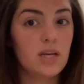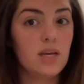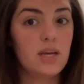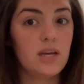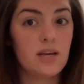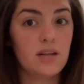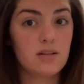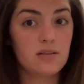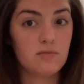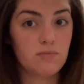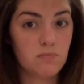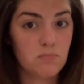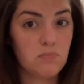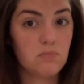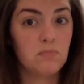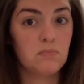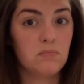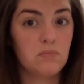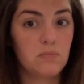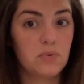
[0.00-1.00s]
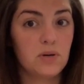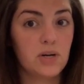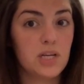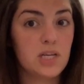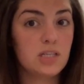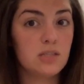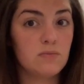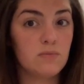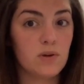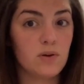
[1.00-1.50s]
It's pretty
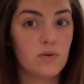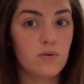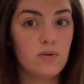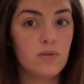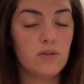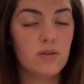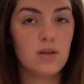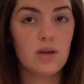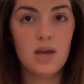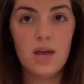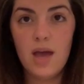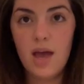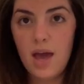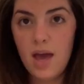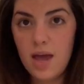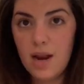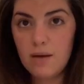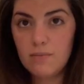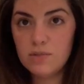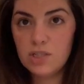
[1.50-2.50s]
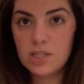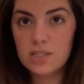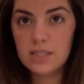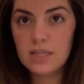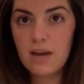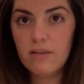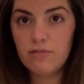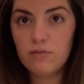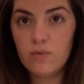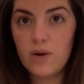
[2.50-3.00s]
smooth, and I'm just
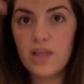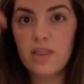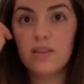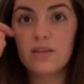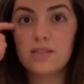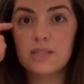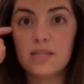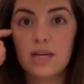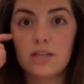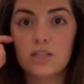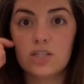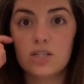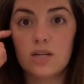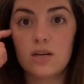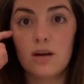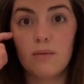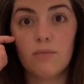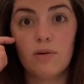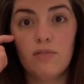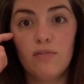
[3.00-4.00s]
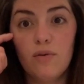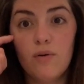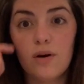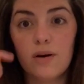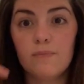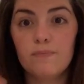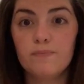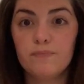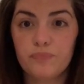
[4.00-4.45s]
left with section number 4.